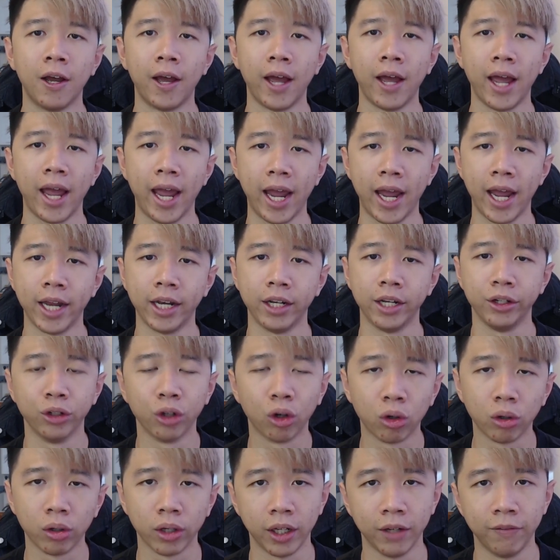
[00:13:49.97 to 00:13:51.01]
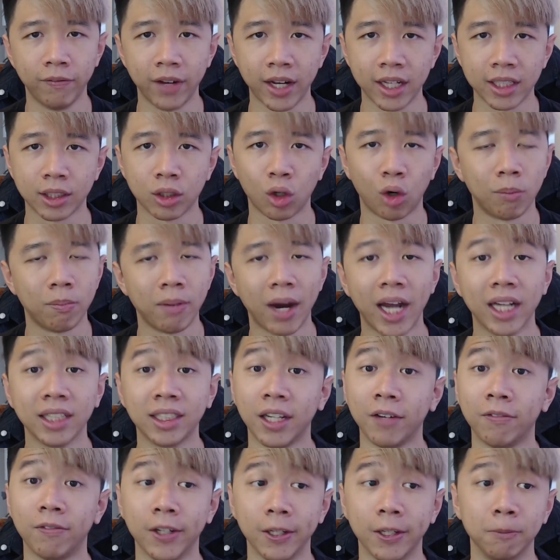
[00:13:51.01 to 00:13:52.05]
and, you know, invest or buy
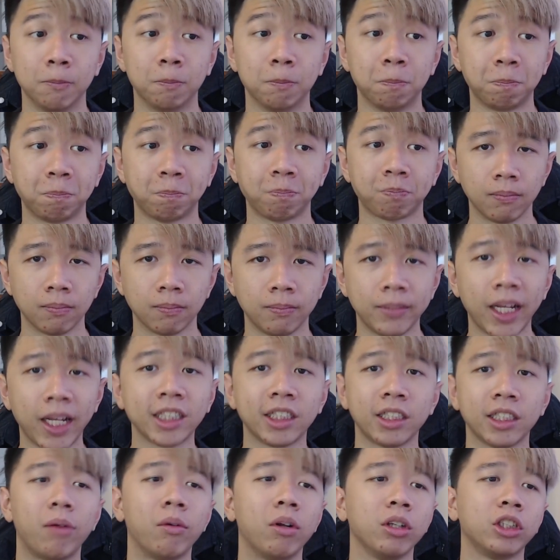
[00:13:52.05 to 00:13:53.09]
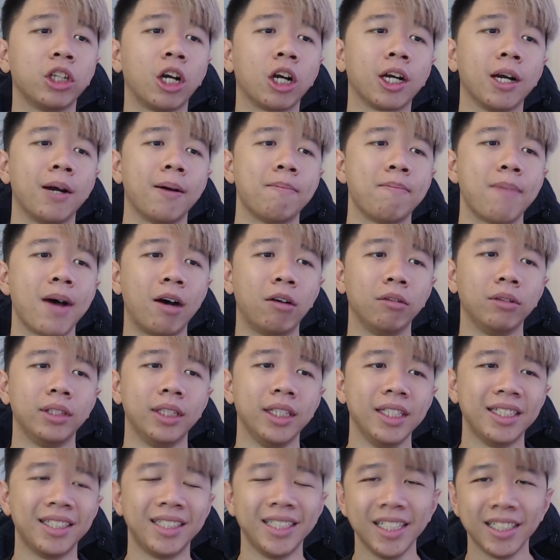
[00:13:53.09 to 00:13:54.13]
safely. Next, I want to talk about
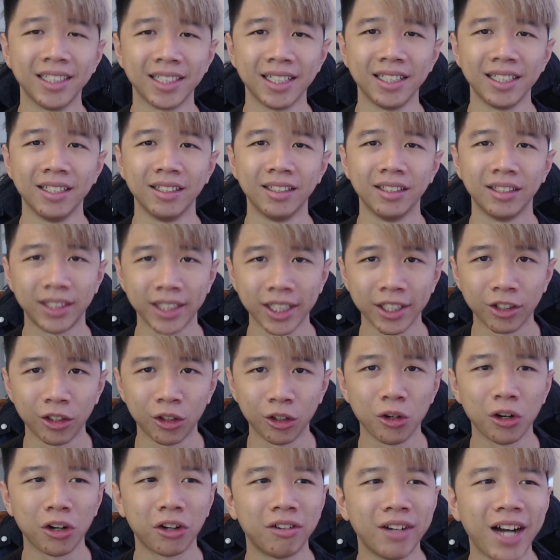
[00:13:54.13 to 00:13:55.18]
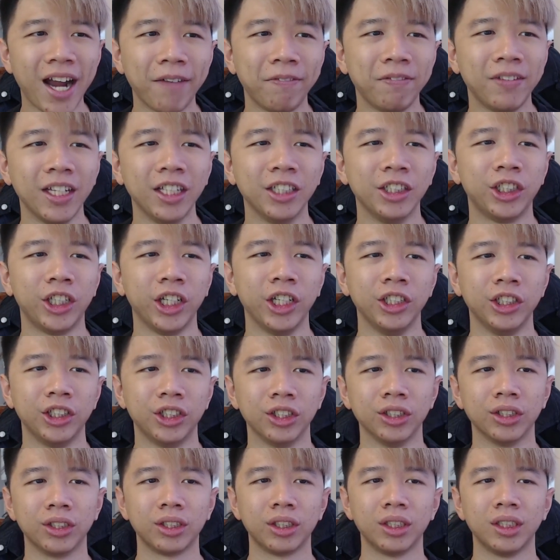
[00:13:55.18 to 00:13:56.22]
the Season 0 crafting
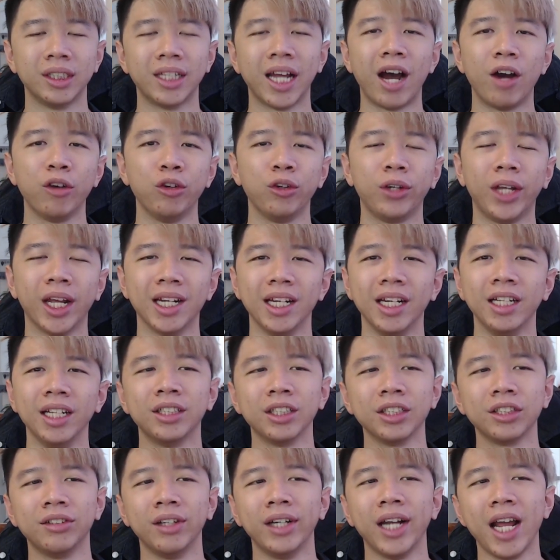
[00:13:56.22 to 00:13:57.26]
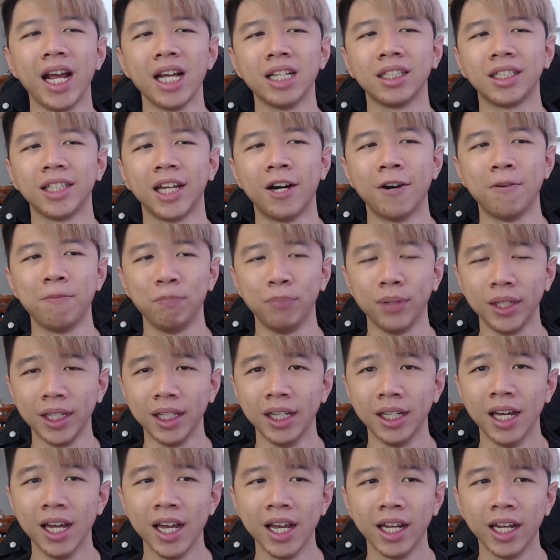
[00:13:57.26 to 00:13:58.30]
changes. Now you can integrate SLP
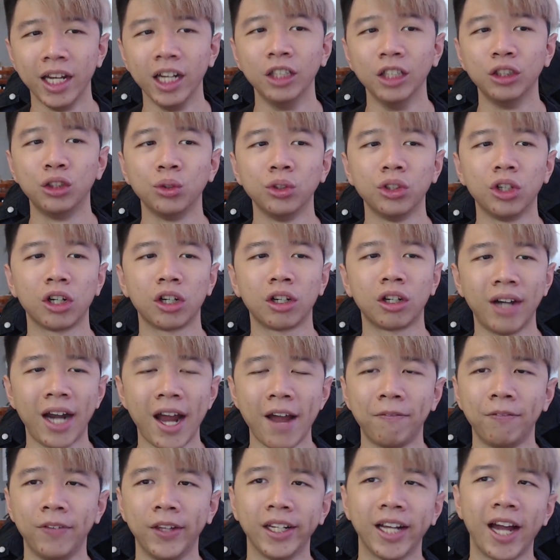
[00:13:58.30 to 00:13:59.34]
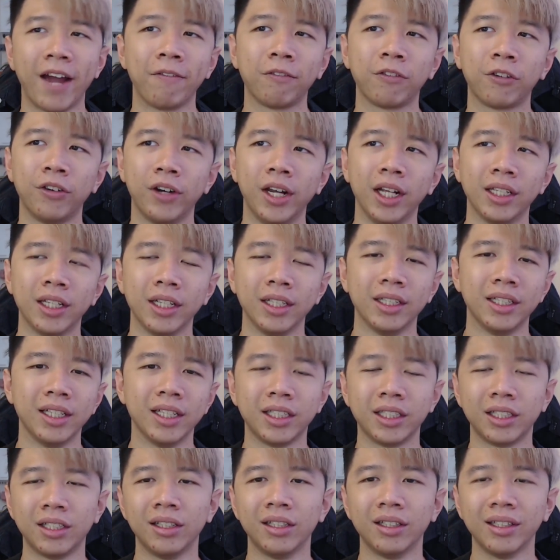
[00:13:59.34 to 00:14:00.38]
into your crafting. I've created
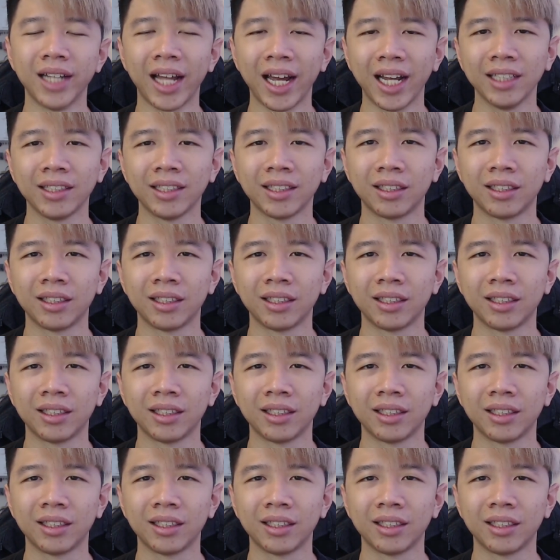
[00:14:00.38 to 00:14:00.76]
this nice